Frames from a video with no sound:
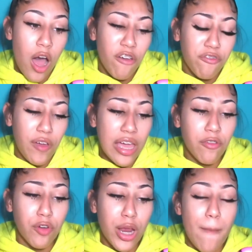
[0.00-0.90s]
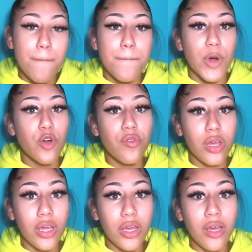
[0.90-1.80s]
a favorite
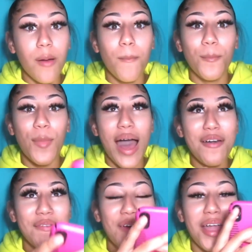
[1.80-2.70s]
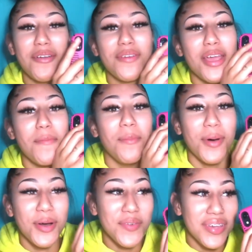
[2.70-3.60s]
movie? My favorite
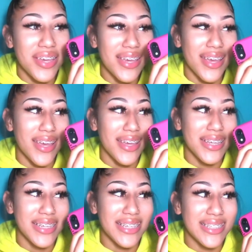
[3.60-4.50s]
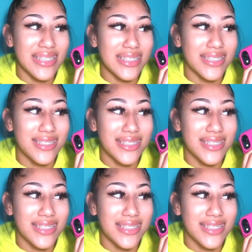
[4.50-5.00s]
movie is